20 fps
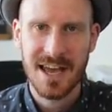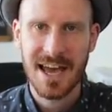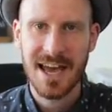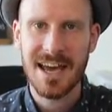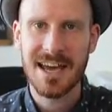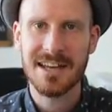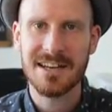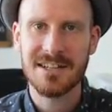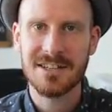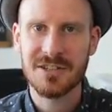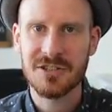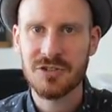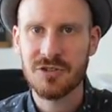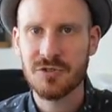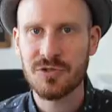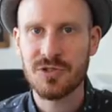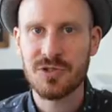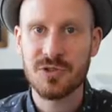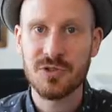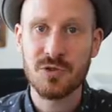add
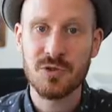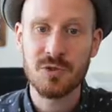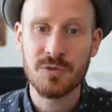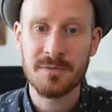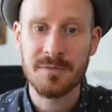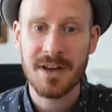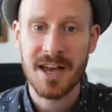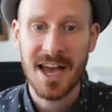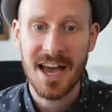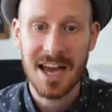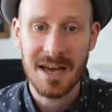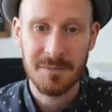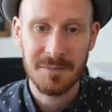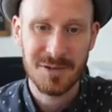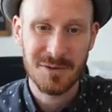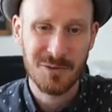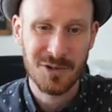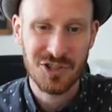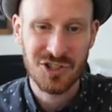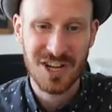to Zoom app,
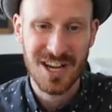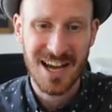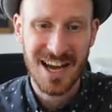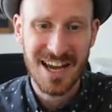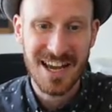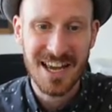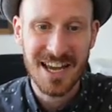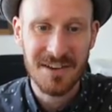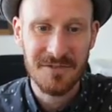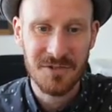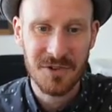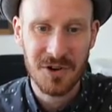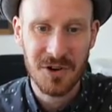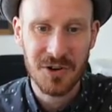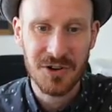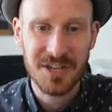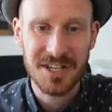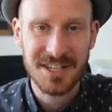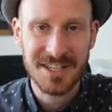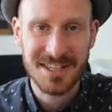which I have
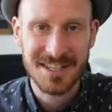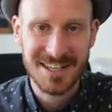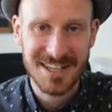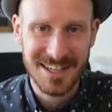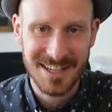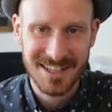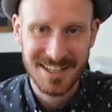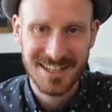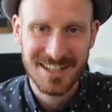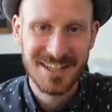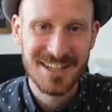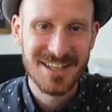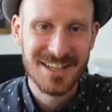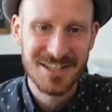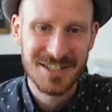already done.